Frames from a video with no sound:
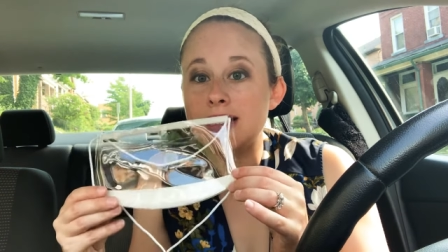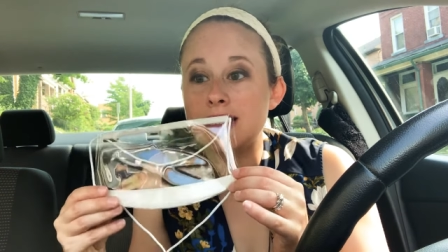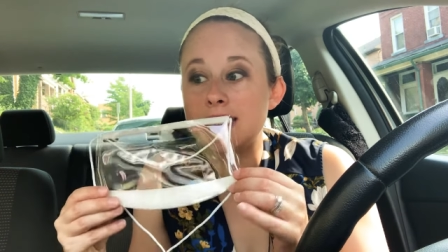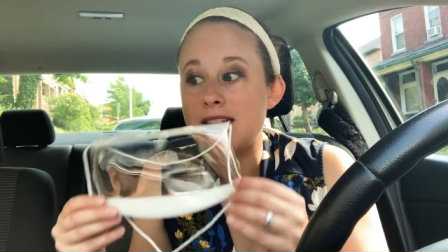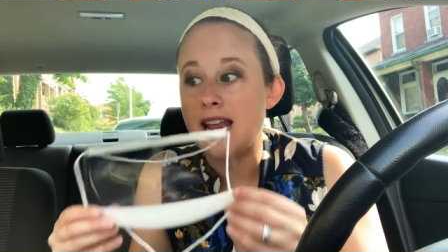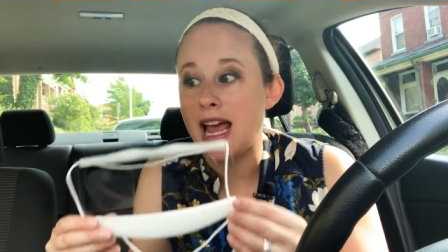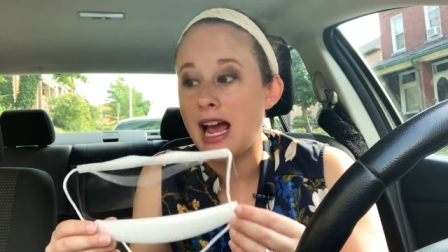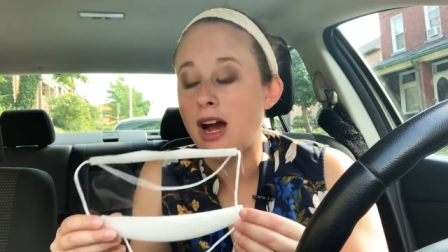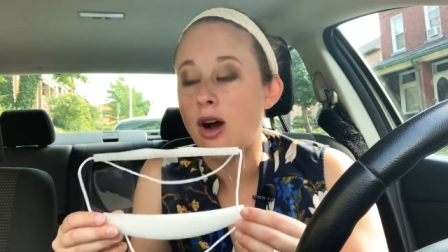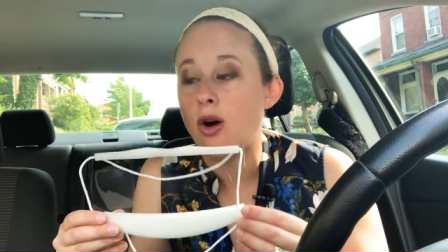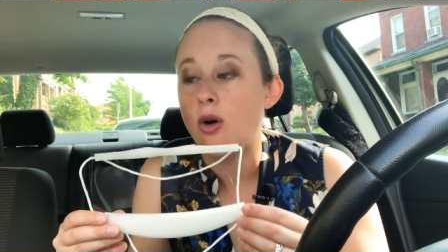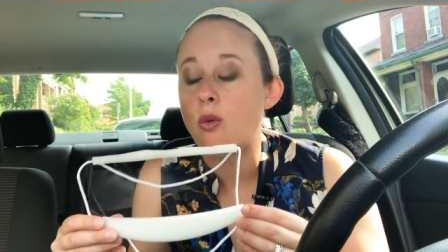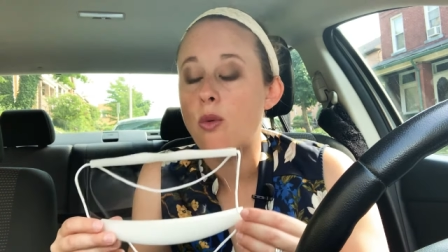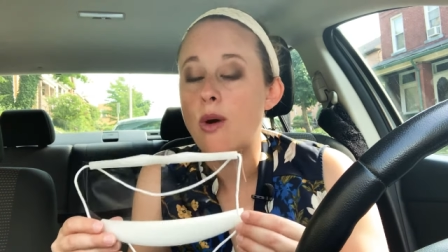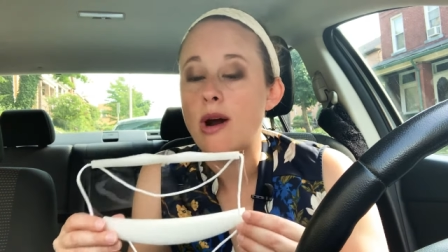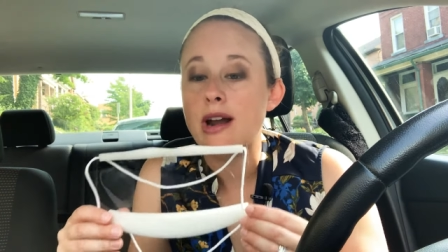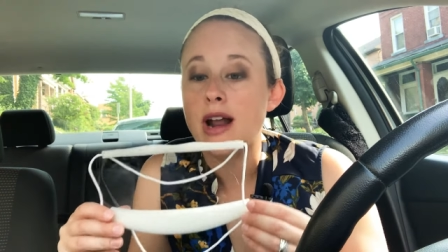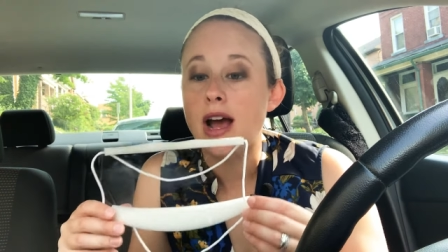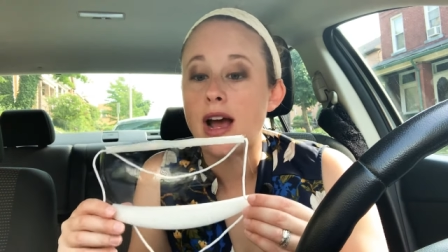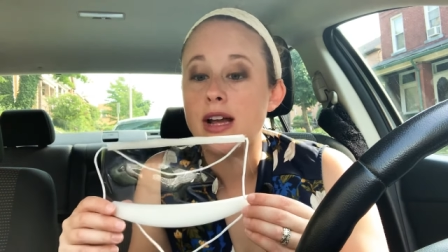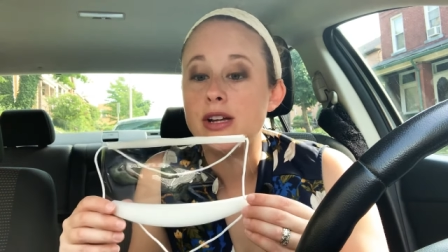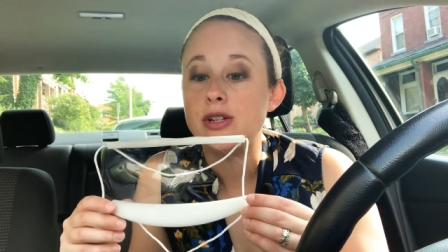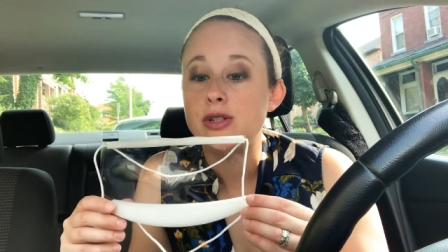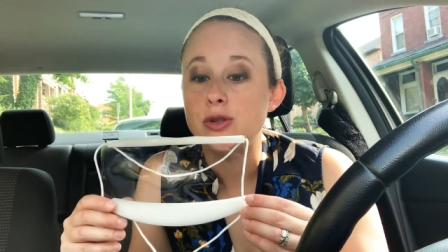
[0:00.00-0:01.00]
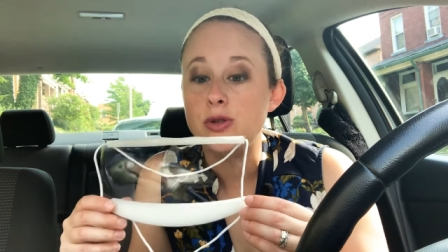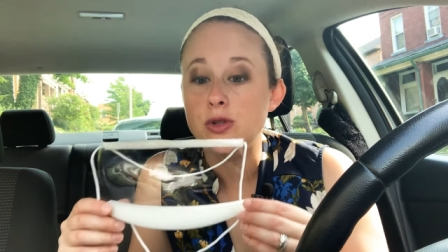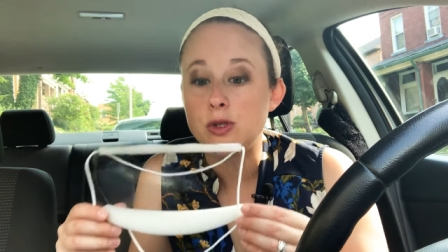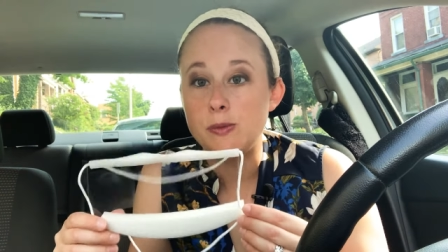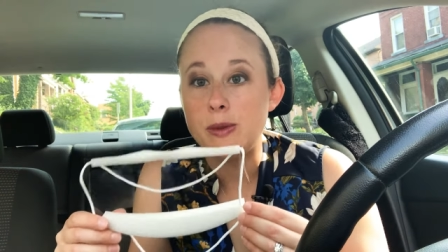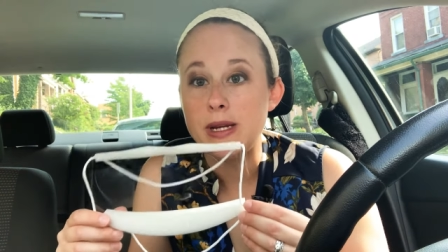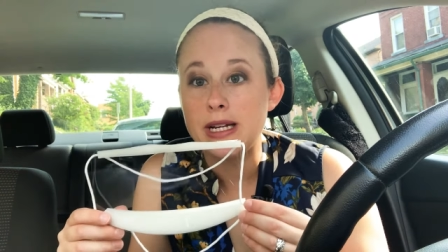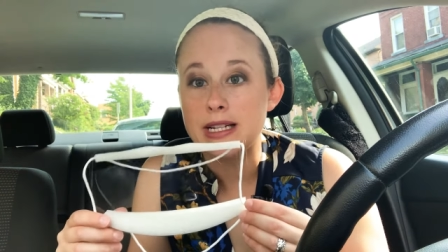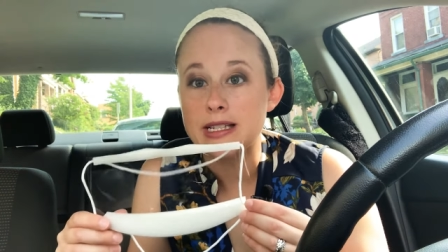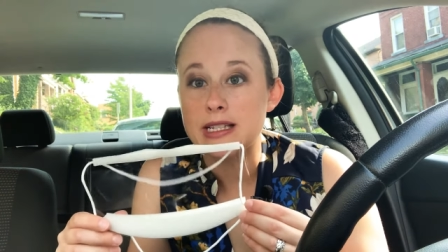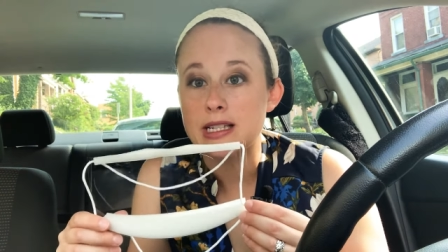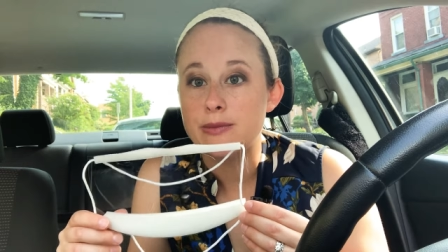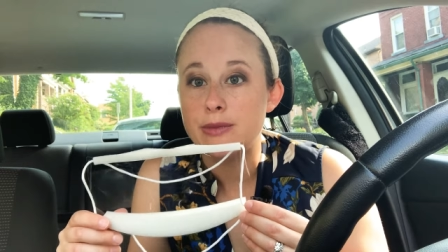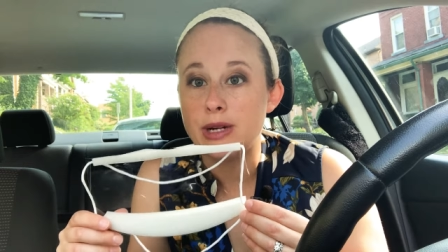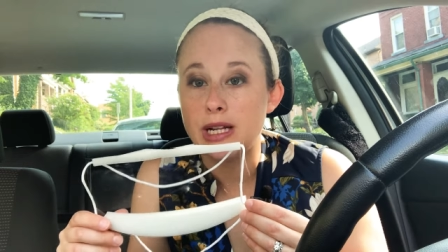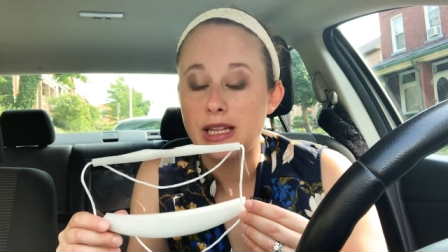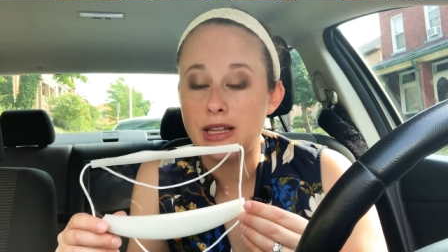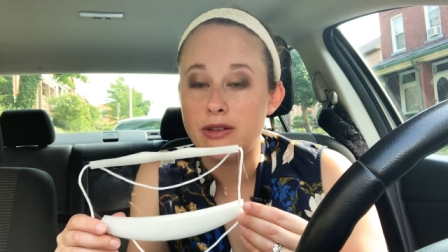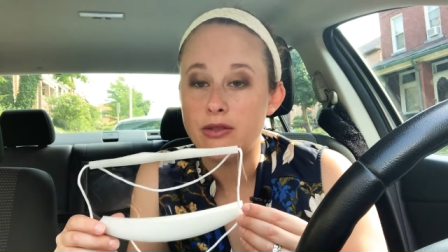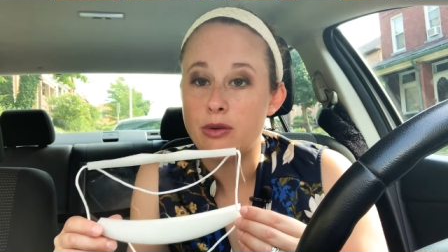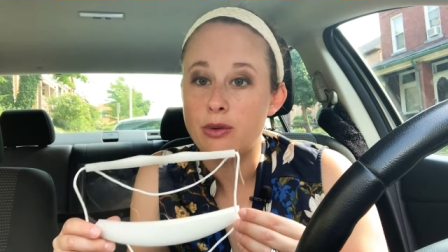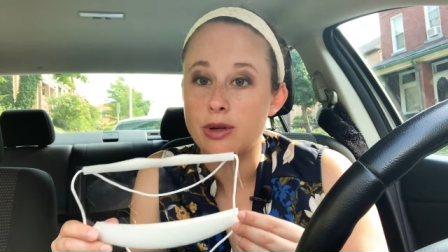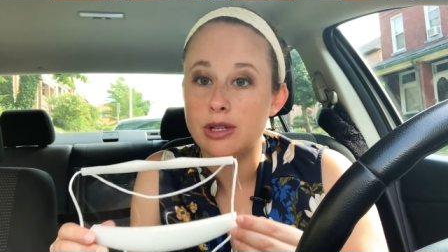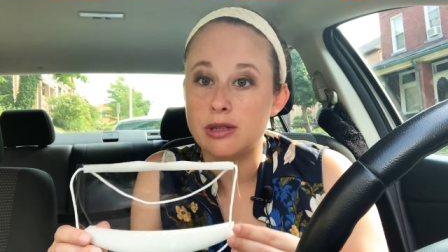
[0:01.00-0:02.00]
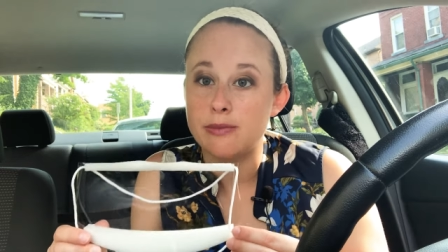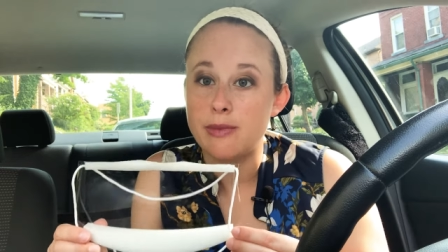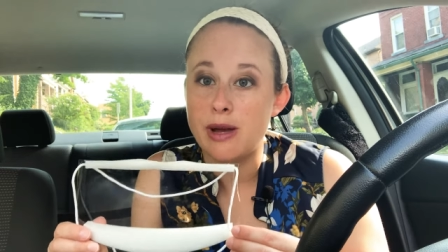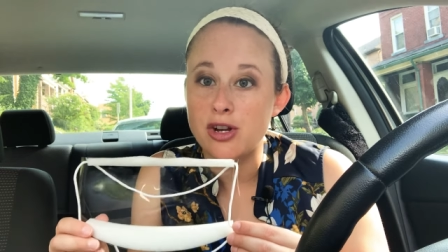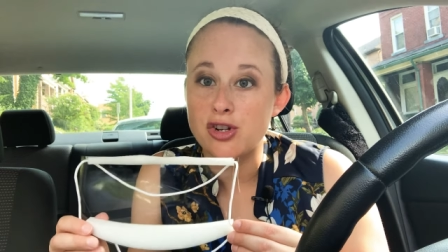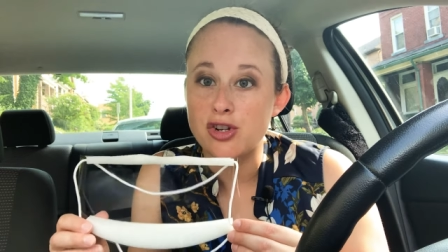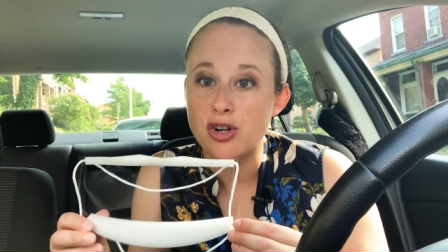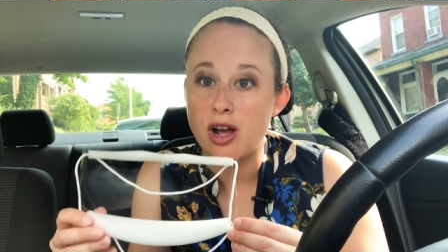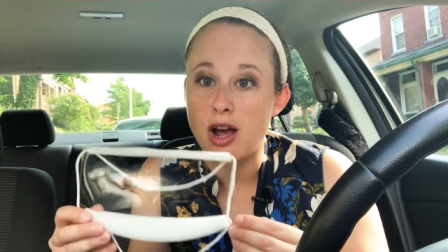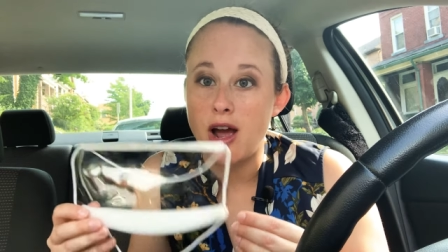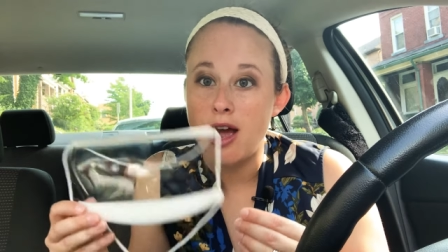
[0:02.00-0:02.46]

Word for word: now when I do speak to somebody living with dementia,